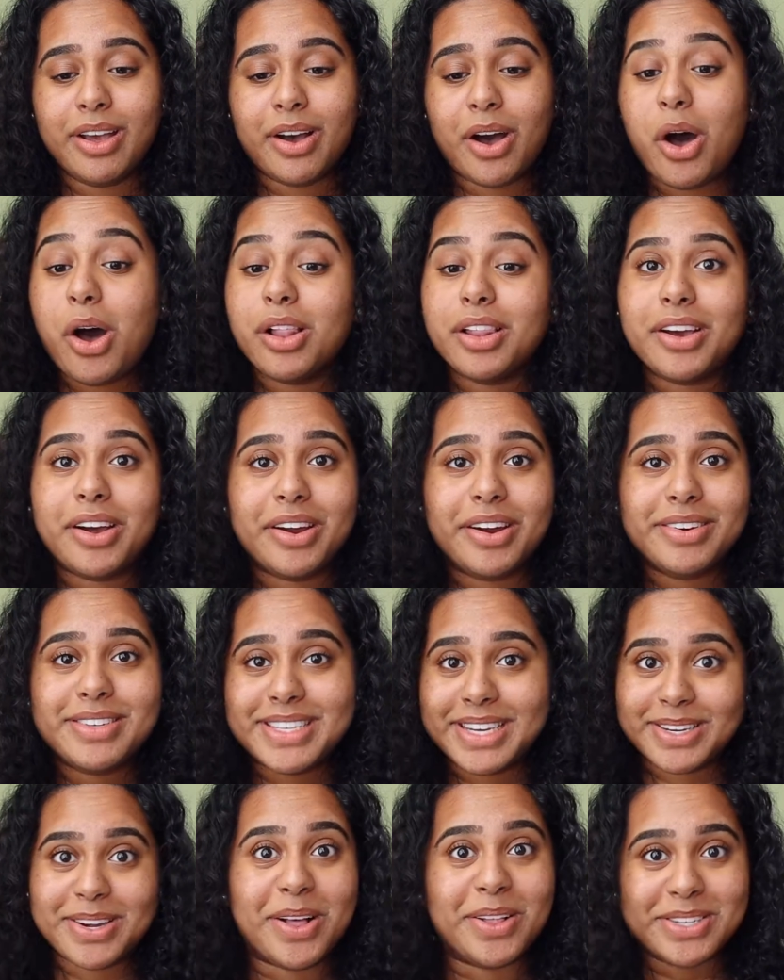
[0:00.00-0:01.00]
all our
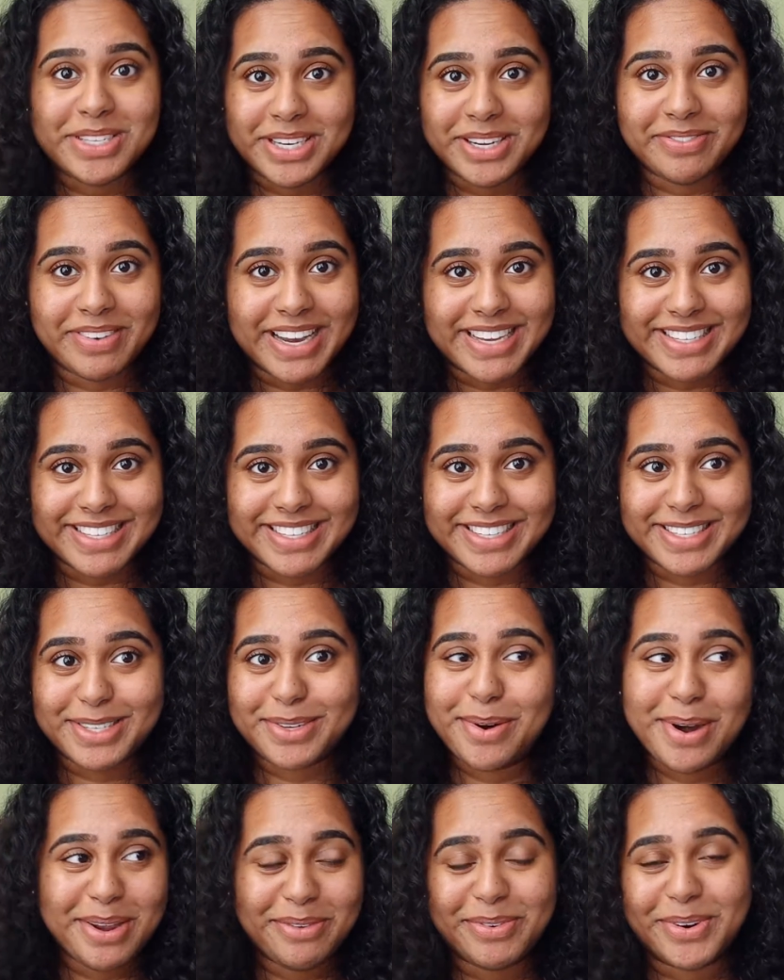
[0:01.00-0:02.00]
technology devices
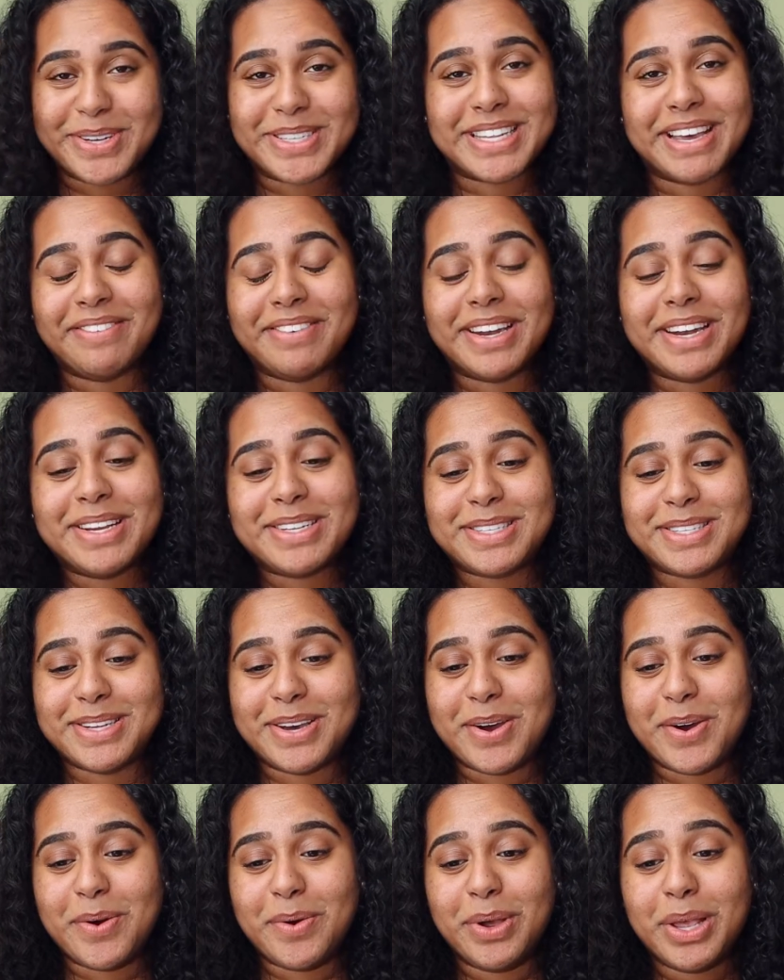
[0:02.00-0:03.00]
24/7,
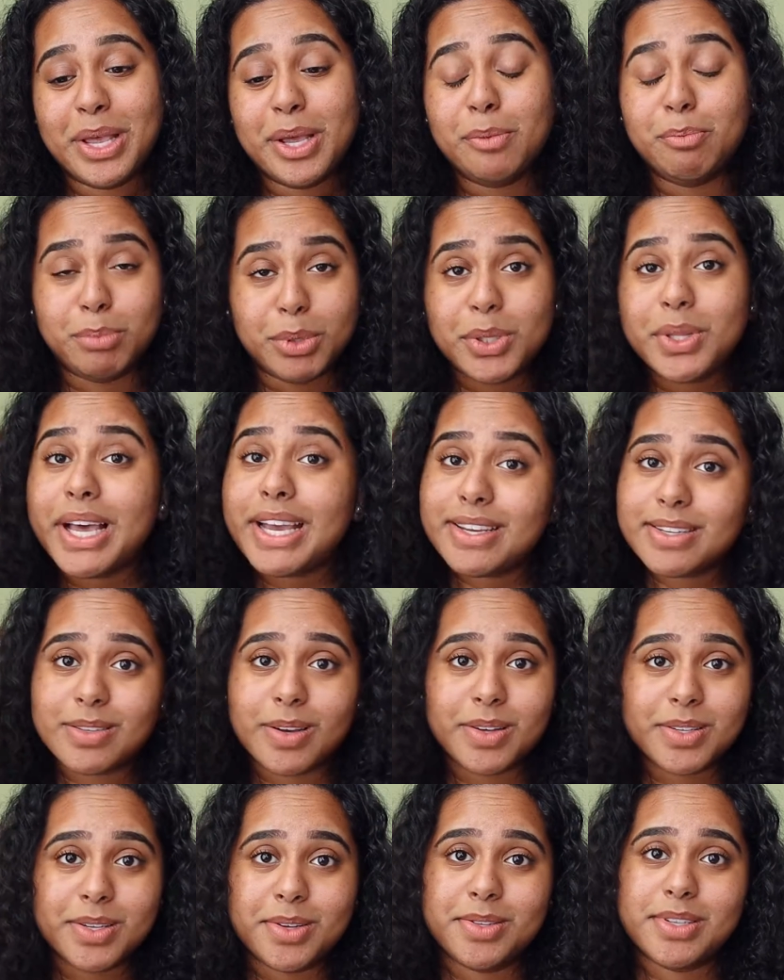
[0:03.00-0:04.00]
so blue light is
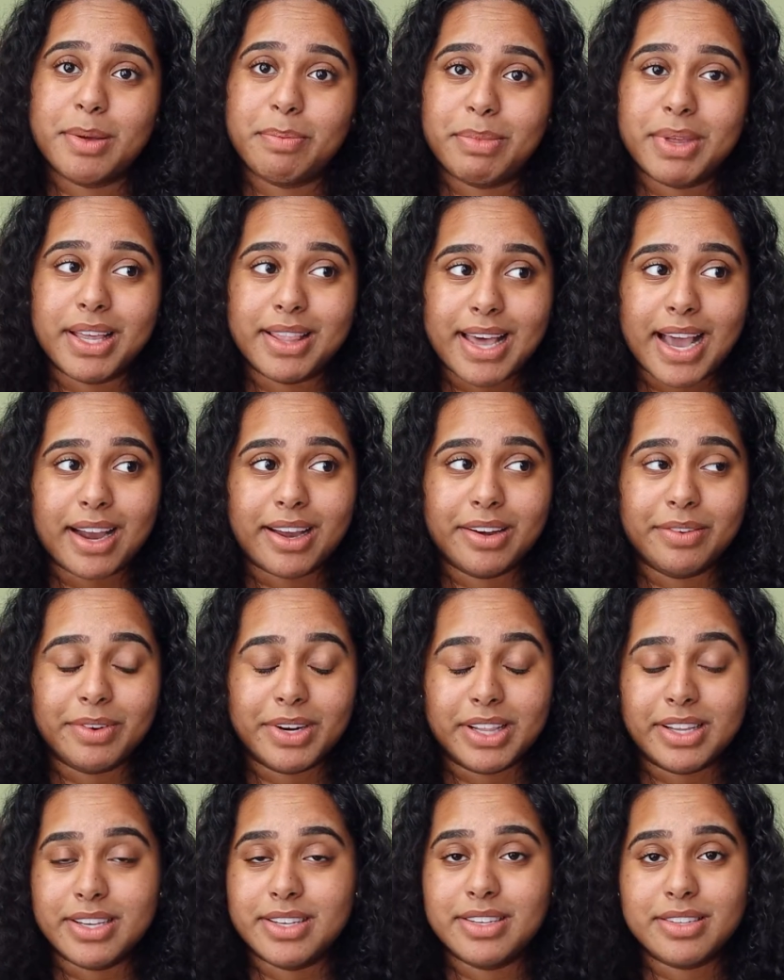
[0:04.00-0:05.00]
also something that can
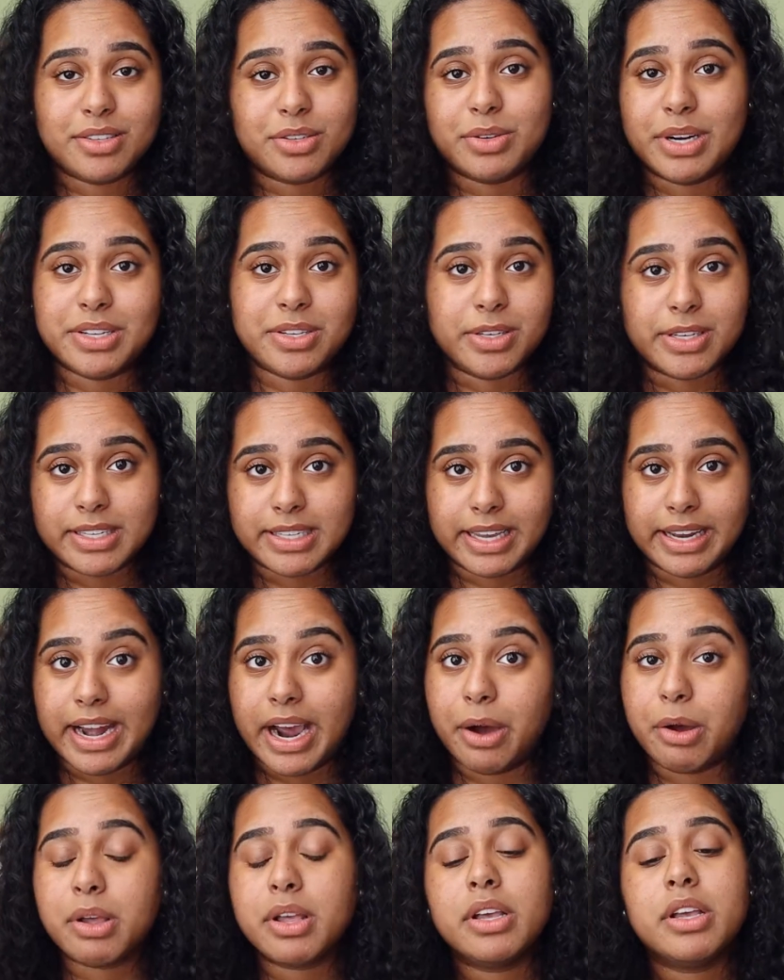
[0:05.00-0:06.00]
really stress your skin out.